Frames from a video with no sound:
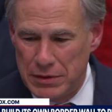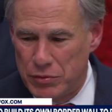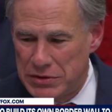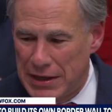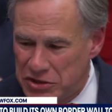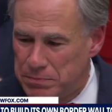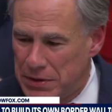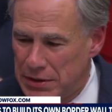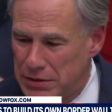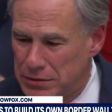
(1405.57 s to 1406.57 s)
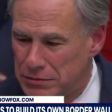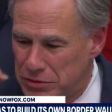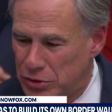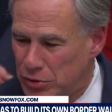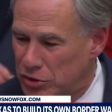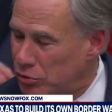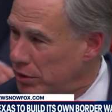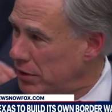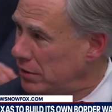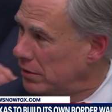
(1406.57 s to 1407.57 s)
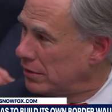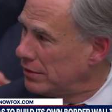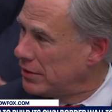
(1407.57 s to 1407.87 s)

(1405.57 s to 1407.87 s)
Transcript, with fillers: It was SB 2 and 3? Yes, sir.